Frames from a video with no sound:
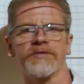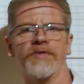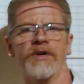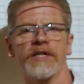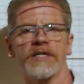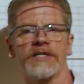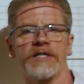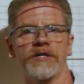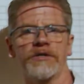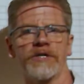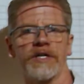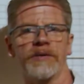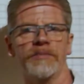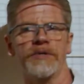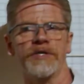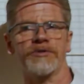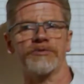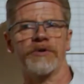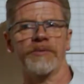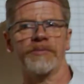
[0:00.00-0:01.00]
Volunteer to give me
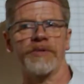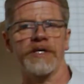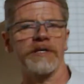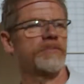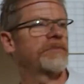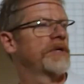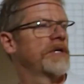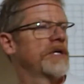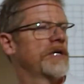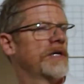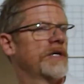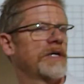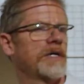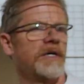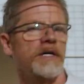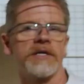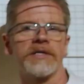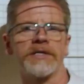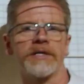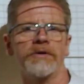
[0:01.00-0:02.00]
the triplet.
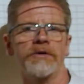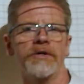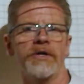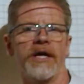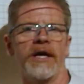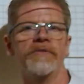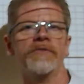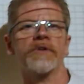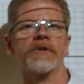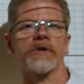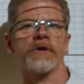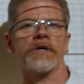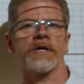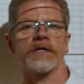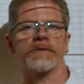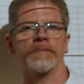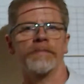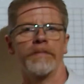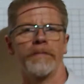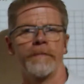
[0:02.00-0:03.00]
Sarah, you have it? Go ahead.